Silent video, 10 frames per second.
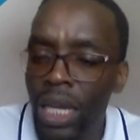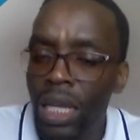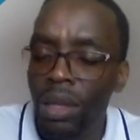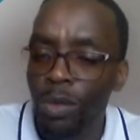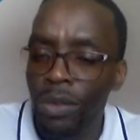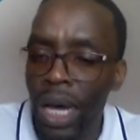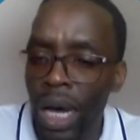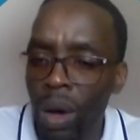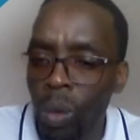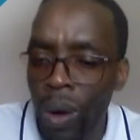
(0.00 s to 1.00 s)
If
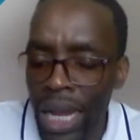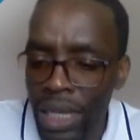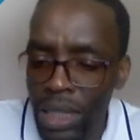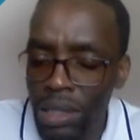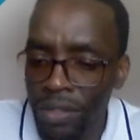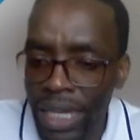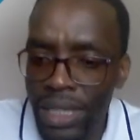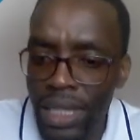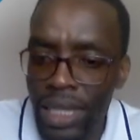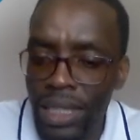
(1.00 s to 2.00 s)
one is
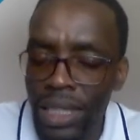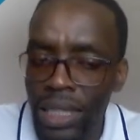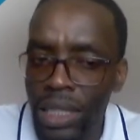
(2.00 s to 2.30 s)
vaccinated,